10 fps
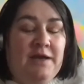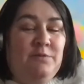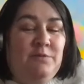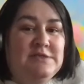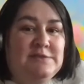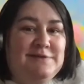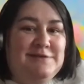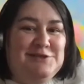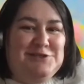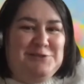I was
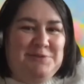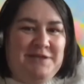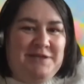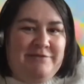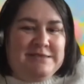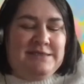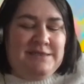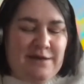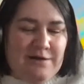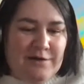expecting to jump in there and see
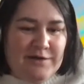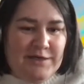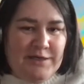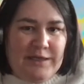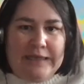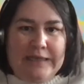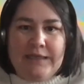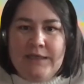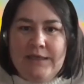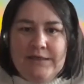Karl in
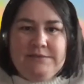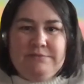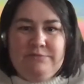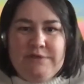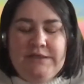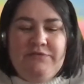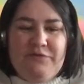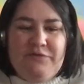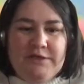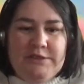like some really
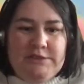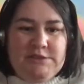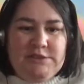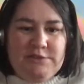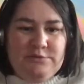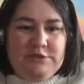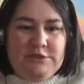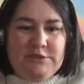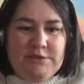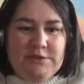funky
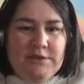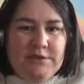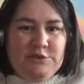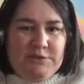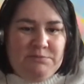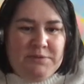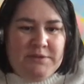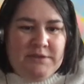suit. Jumper,